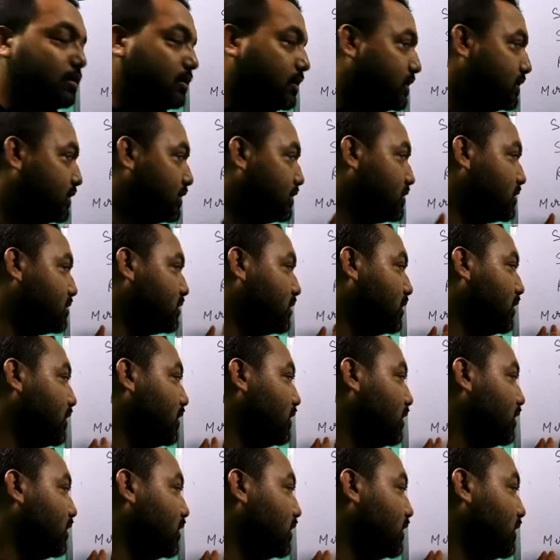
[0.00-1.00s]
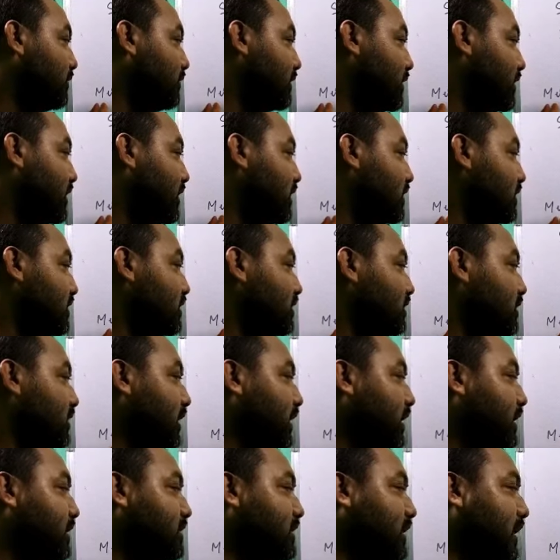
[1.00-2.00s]
This is given under
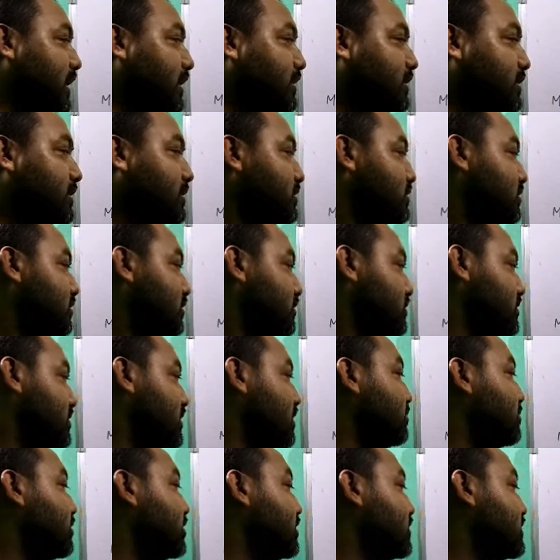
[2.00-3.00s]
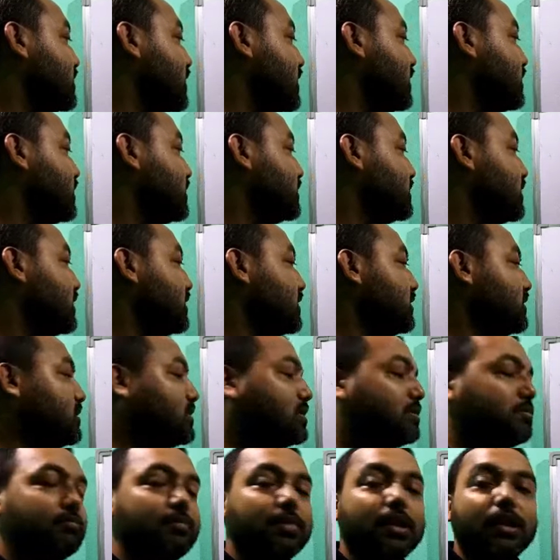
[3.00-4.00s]
a scientist, German scientist, that
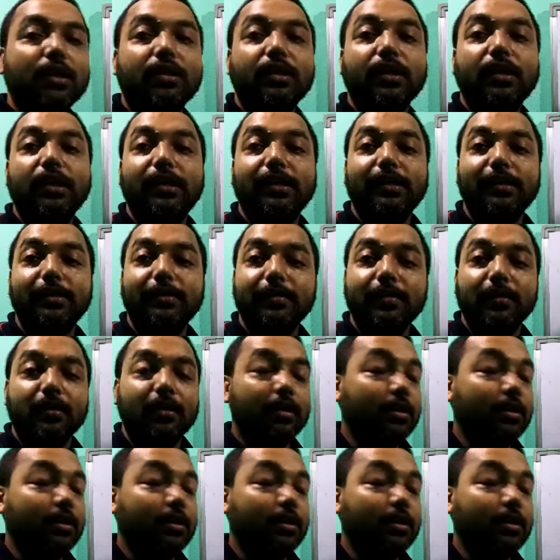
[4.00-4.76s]
is Mercalli.